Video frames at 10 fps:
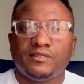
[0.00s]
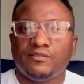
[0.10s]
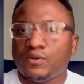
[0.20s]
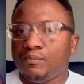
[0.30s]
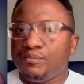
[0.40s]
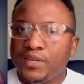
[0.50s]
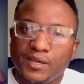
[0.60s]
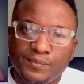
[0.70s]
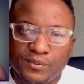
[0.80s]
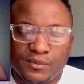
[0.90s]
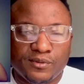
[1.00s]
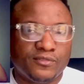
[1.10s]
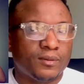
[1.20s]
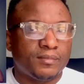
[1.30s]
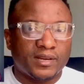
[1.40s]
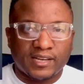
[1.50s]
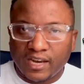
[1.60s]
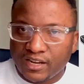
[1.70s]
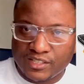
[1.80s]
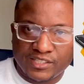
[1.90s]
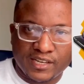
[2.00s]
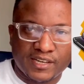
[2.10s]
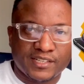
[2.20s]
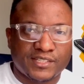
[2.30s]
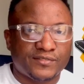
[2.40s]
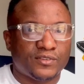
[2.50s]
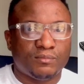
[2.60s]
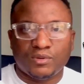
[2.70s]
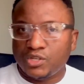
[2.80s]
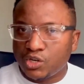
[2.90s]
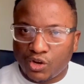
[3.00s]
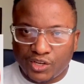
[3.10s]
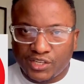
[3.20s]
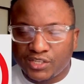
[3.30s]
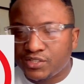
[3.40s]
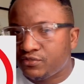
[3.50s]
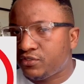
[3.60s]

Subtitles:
from people, from gadgets, from noise,